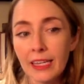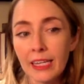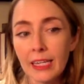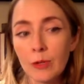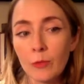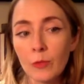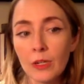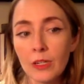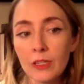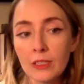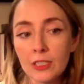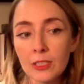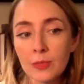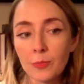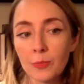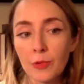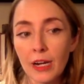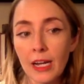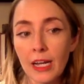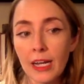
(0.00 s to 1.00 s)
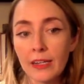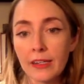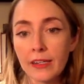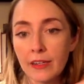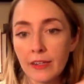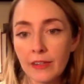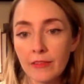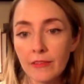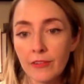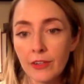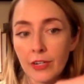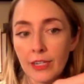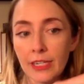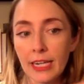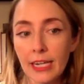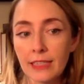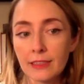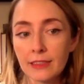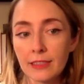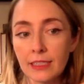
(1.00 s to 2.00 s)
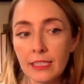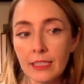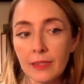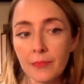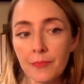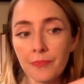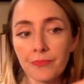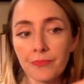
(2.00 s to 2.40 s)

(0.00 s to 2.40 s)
it will spread very nicely.